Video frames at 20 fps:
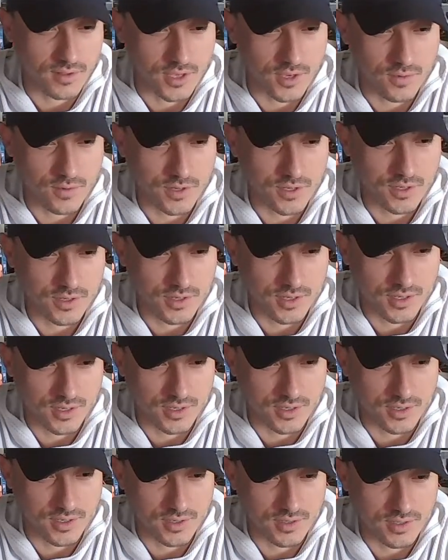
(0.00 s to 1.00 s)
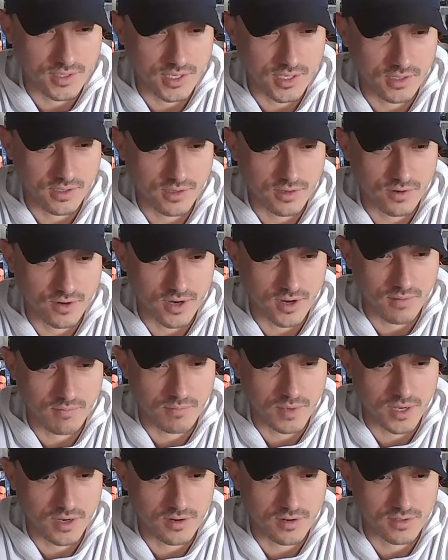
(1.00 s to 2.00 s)
Unit is
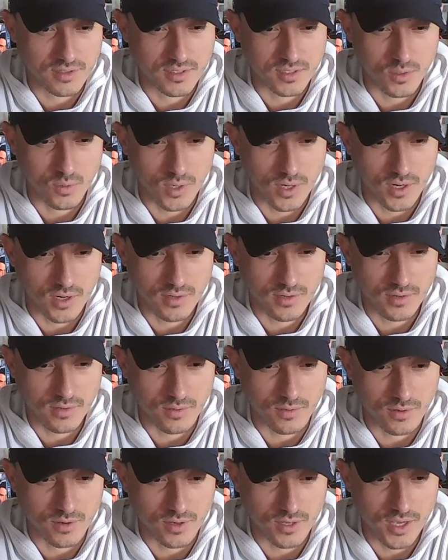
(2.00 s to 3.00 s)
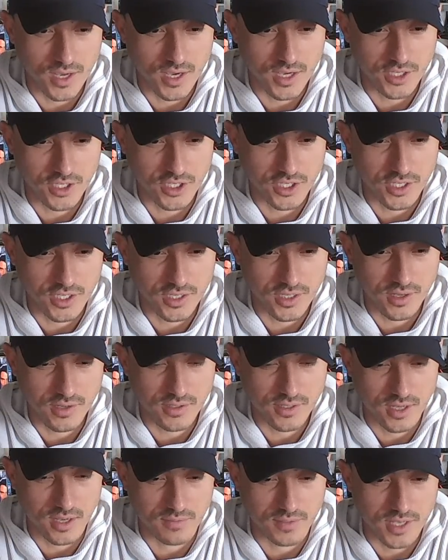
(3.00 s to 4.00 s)
kilogram meters squared, or kg
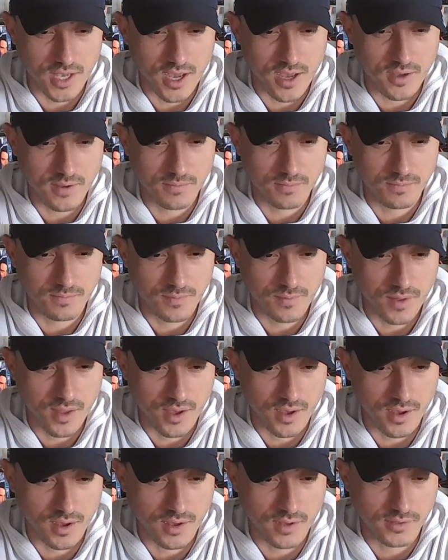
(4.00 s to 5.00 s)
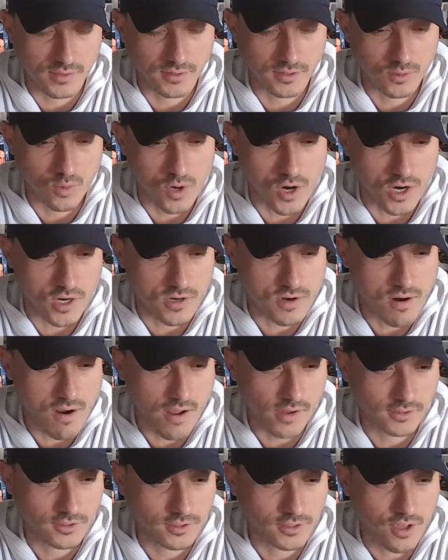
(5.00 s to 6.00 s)
times m squared.
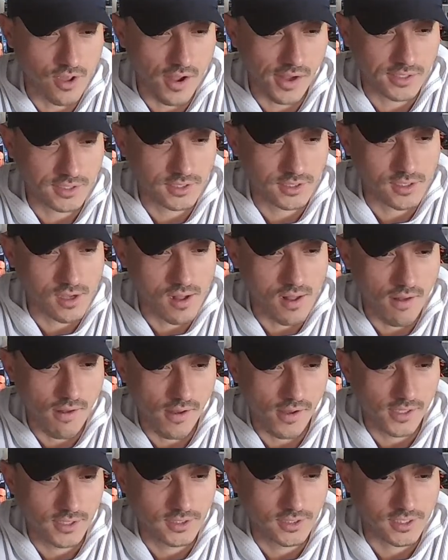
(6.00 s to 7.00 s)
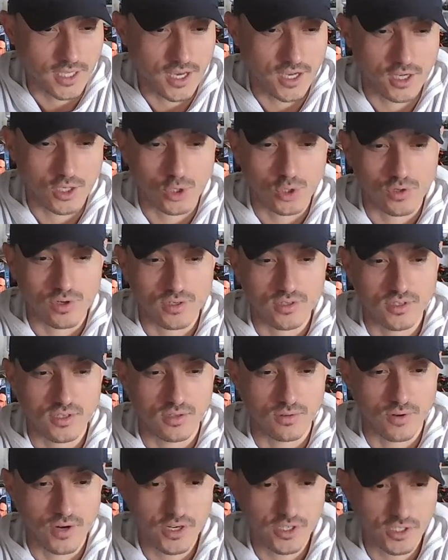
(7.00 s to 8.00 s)
Angular
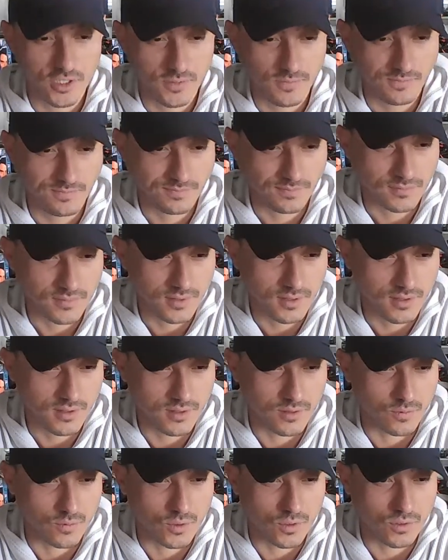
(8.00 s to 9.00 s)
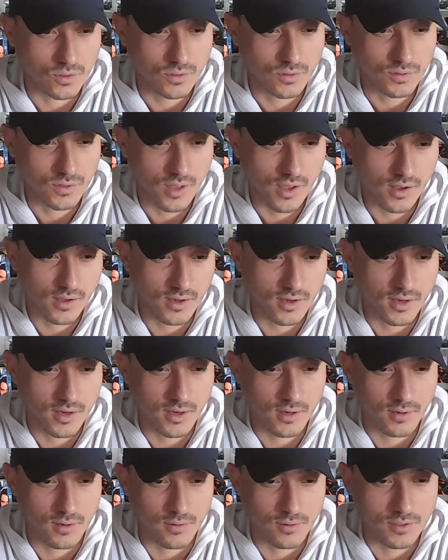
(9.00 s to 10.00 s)
acceleration, the role
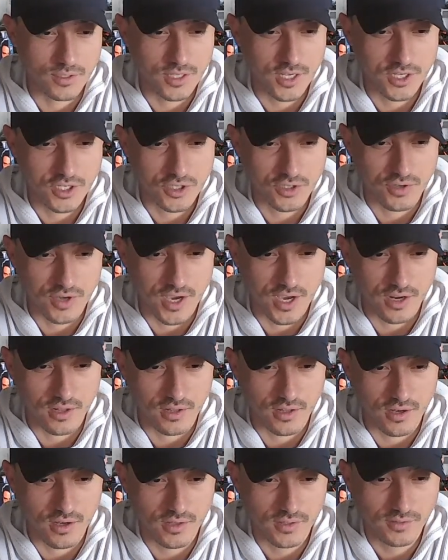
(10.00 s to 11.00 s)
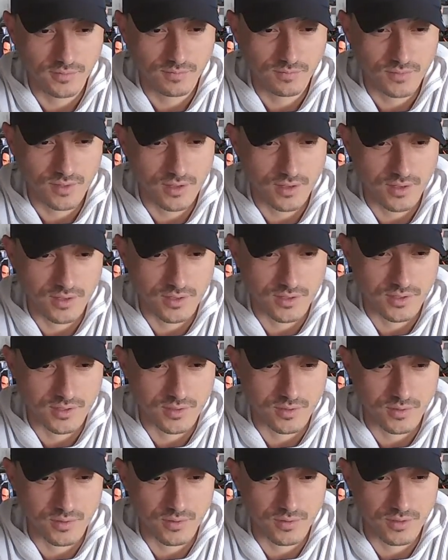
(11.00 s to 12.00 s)
or rotational analog is
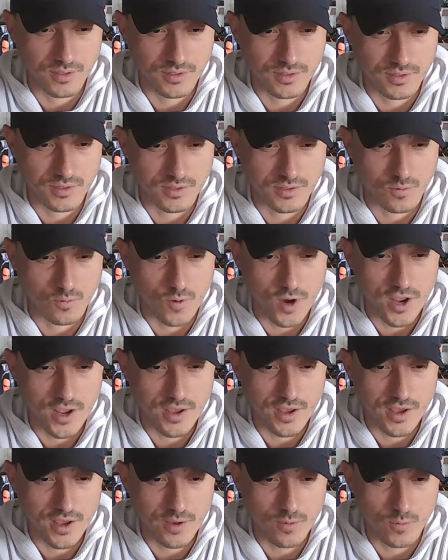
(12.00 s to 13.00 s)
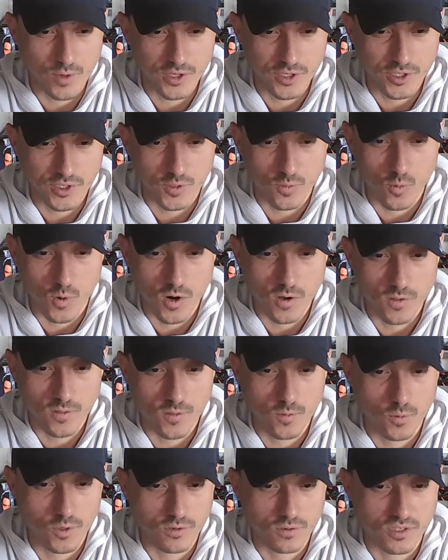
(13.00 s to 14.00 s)
this is the rate at which you want
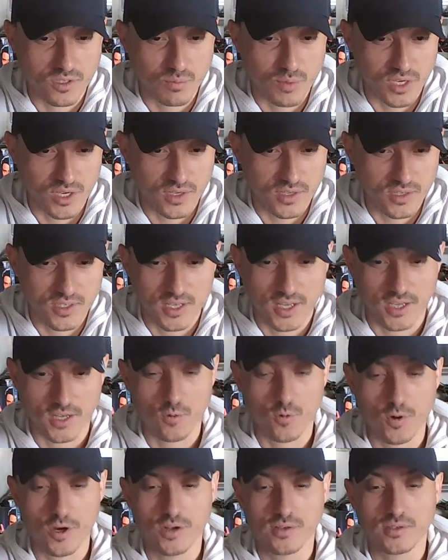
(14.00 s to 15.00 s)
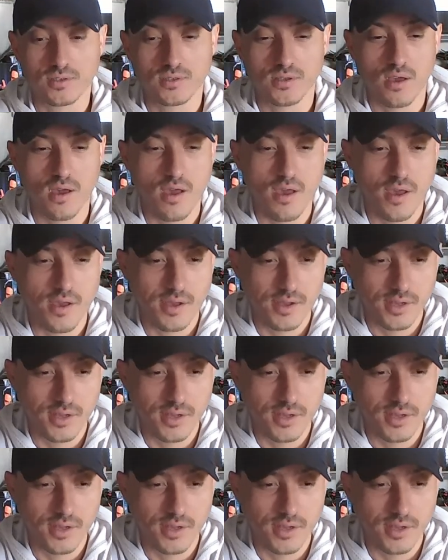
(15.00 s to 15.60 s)
the wheel's speed to increase,